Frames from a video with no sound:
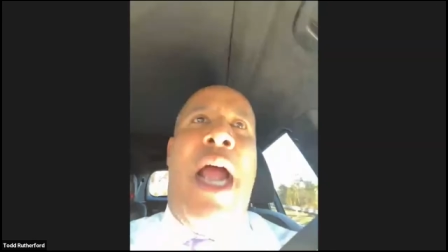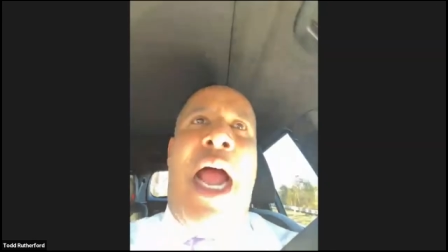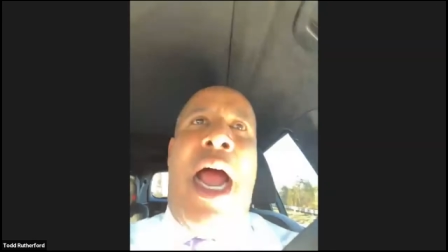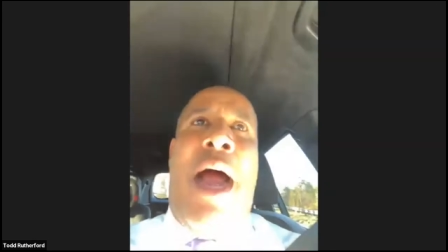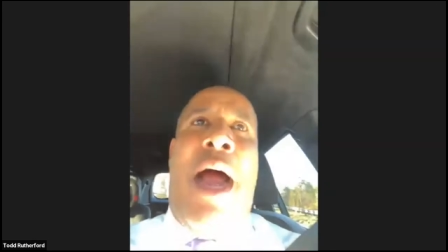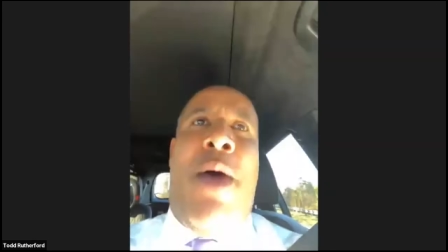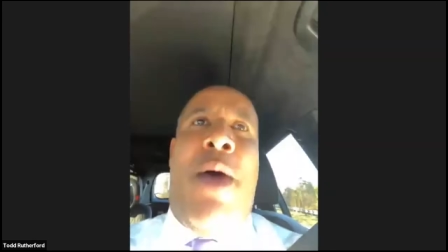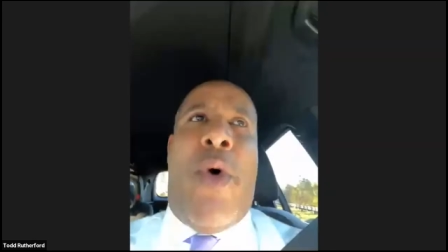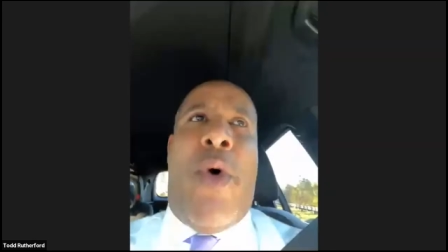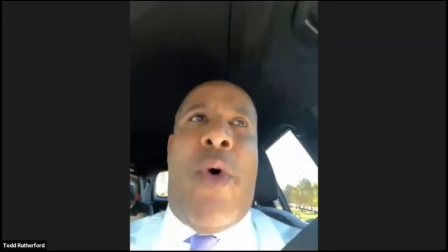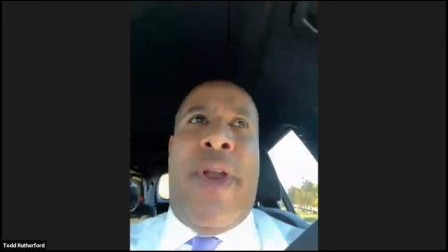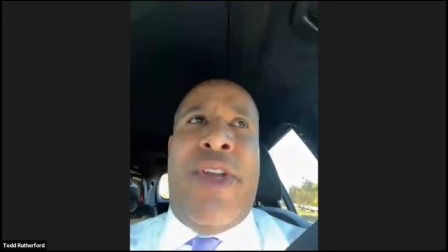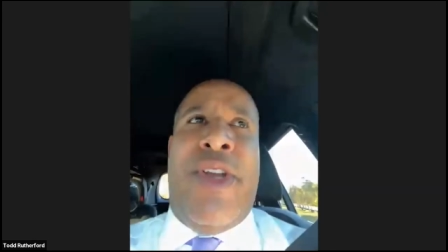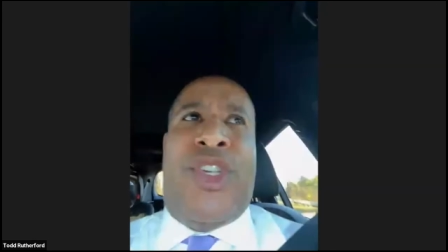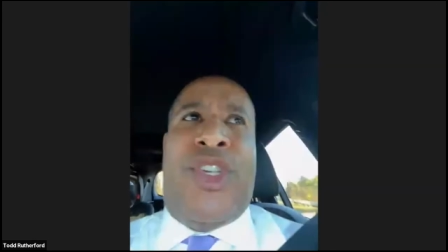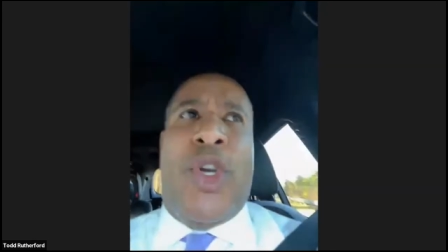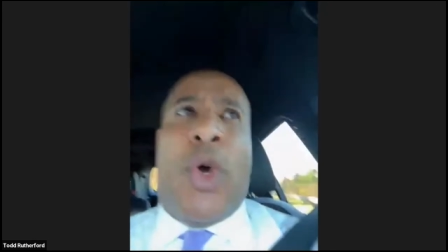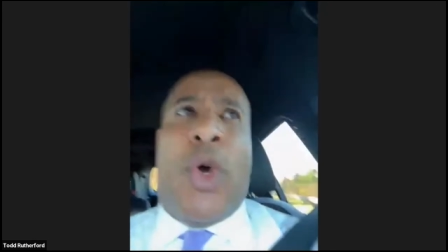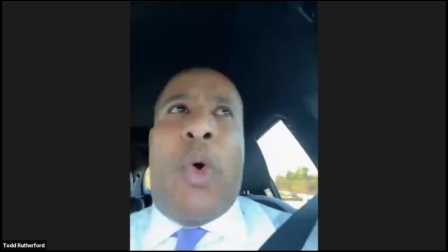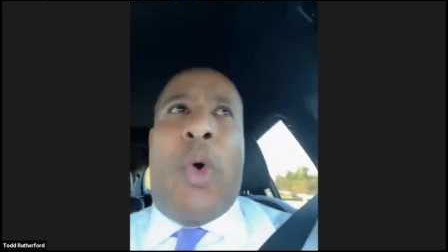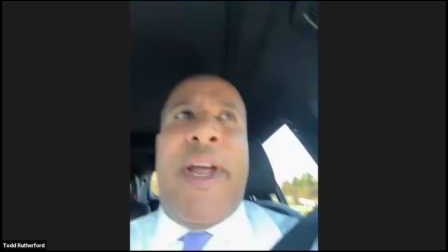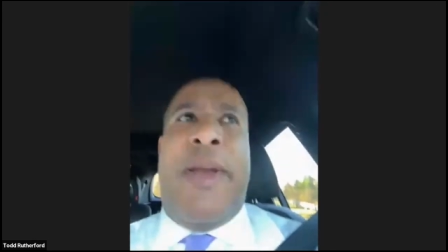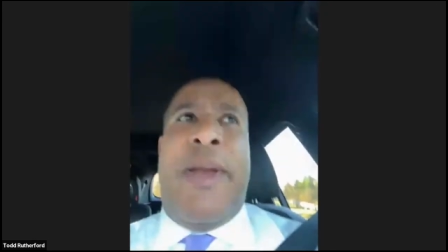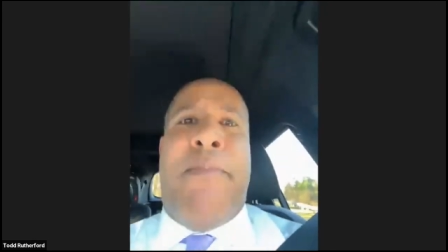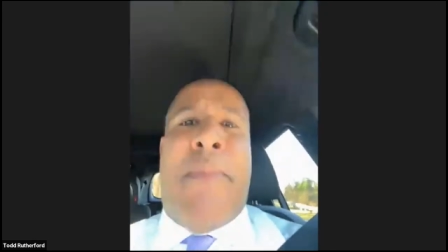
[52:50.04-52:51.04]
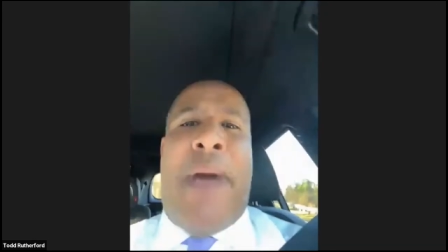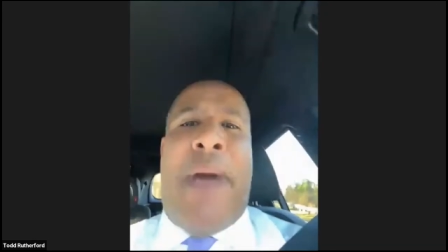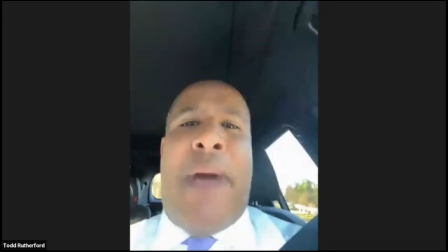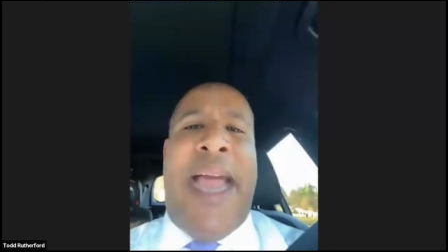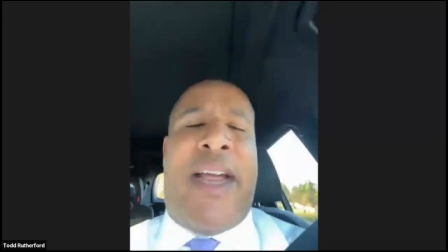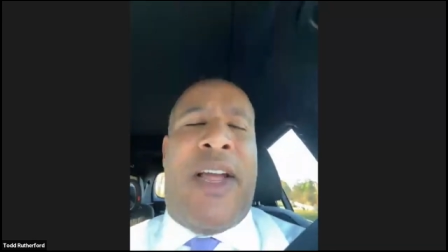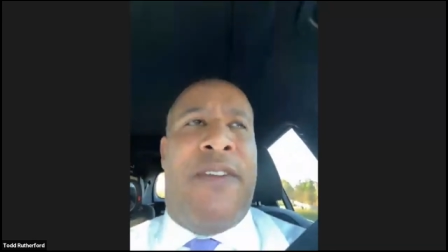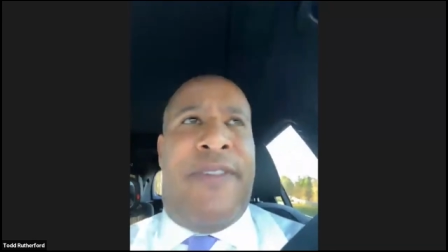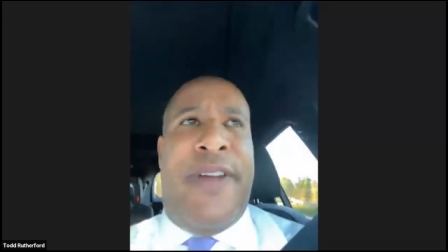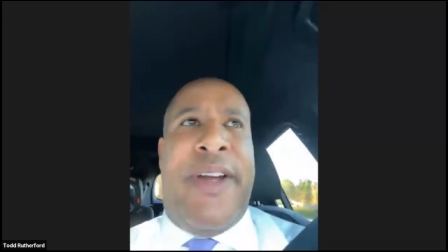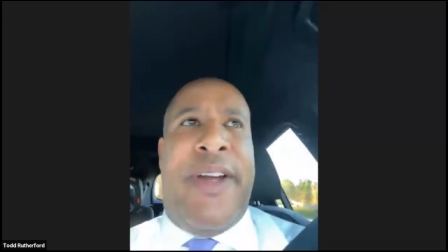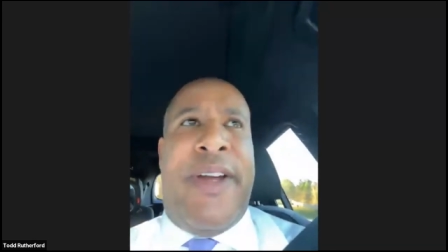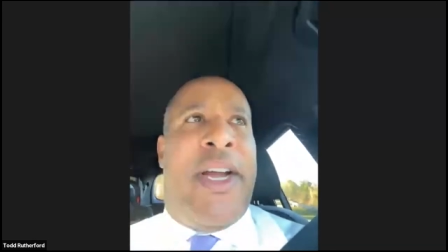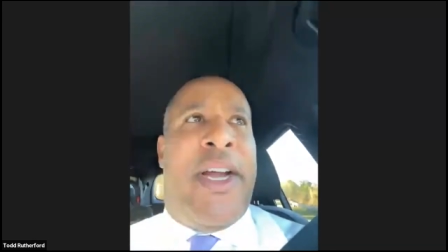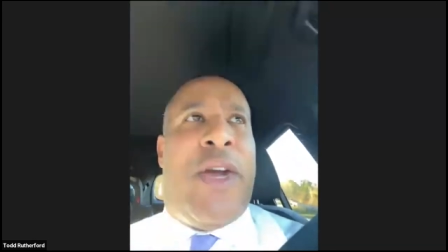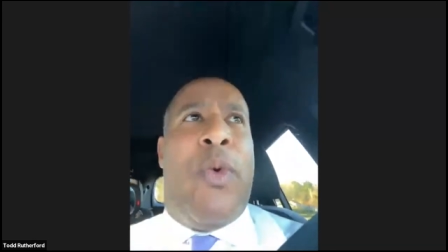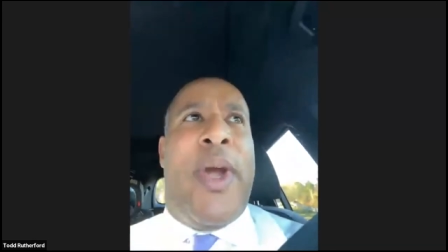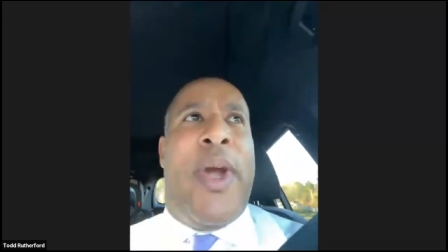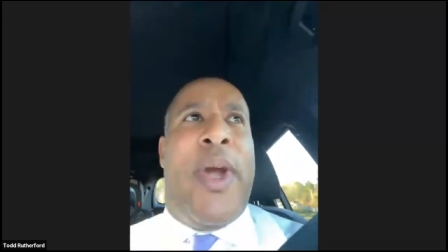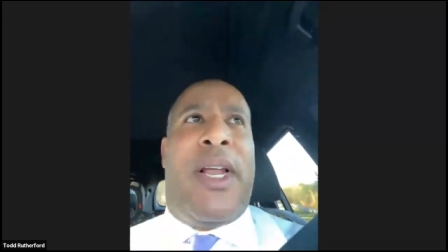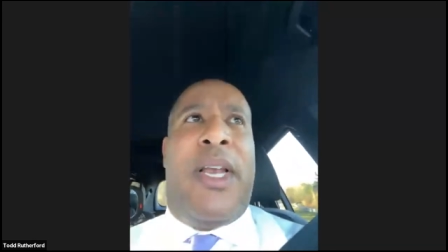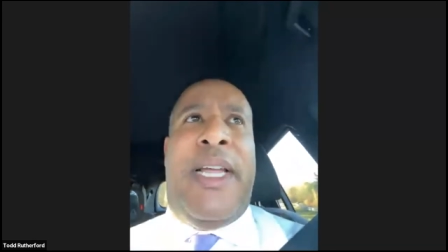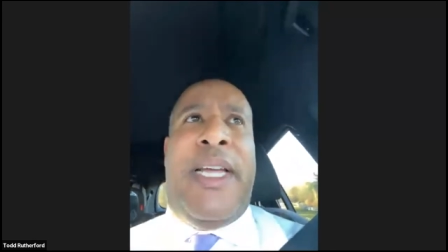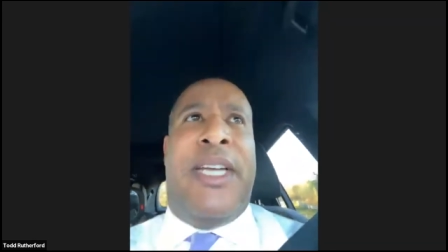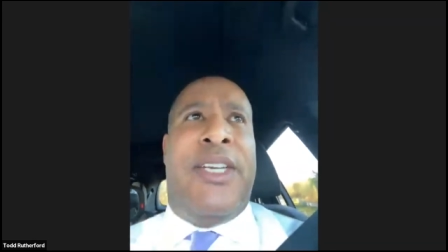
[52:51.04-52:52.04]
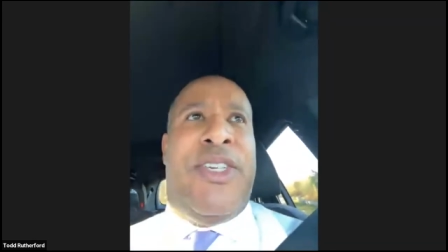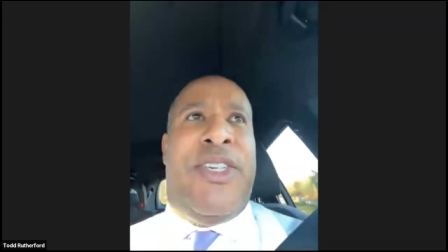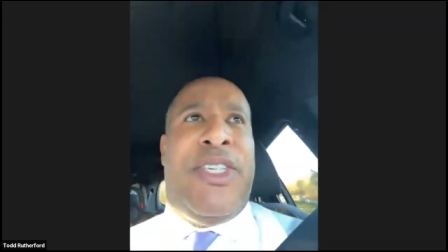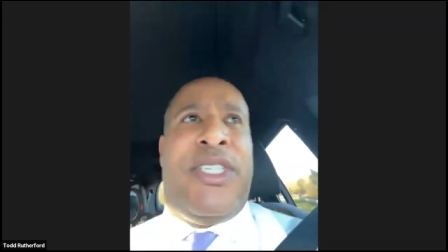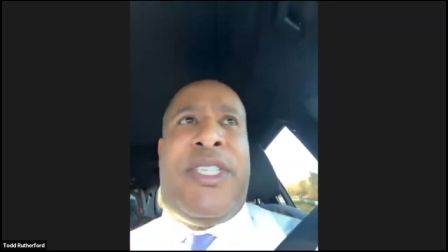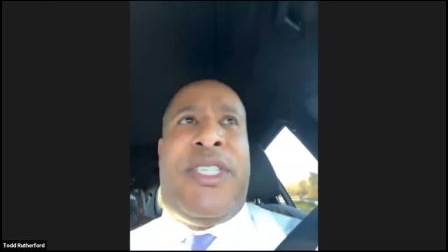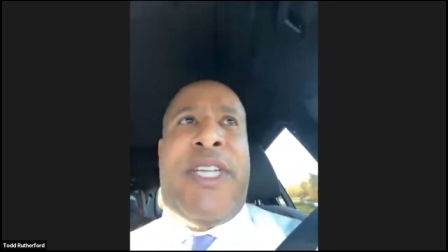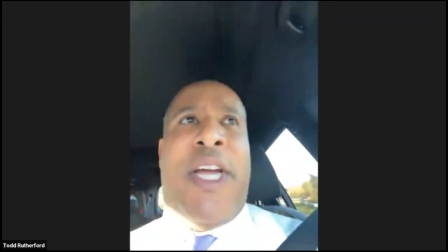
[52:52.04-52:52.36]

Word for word: I want to join Micah very quickly and just